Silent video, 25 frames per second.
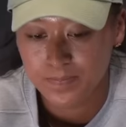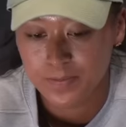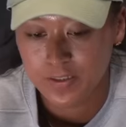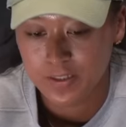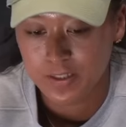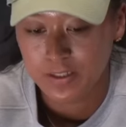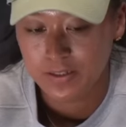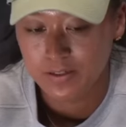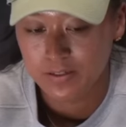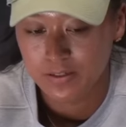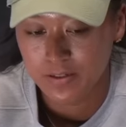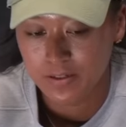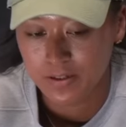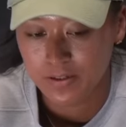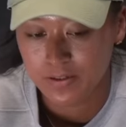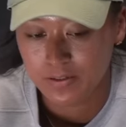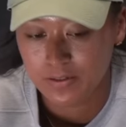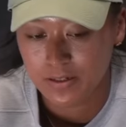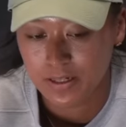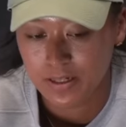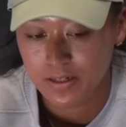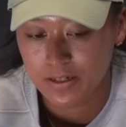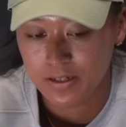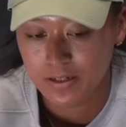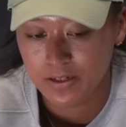I don't know.
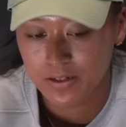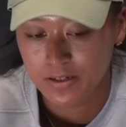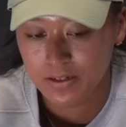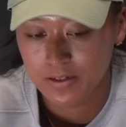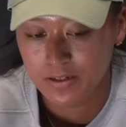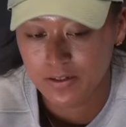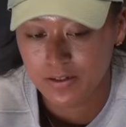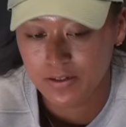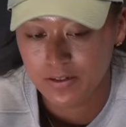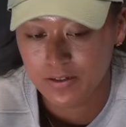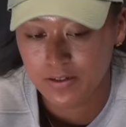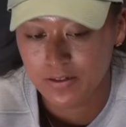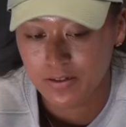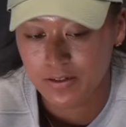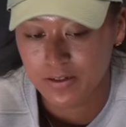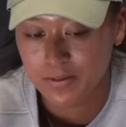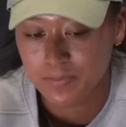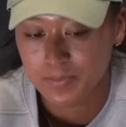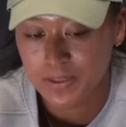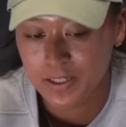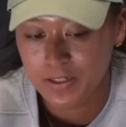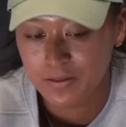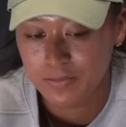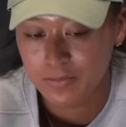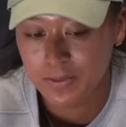
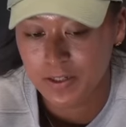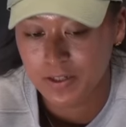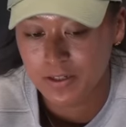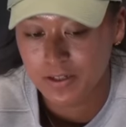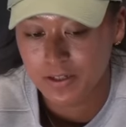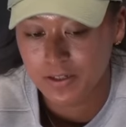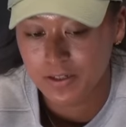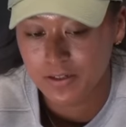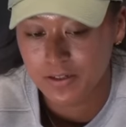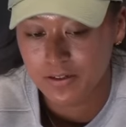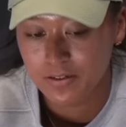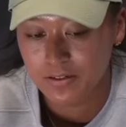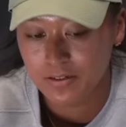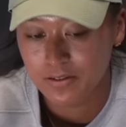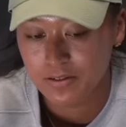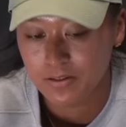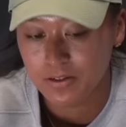My immediate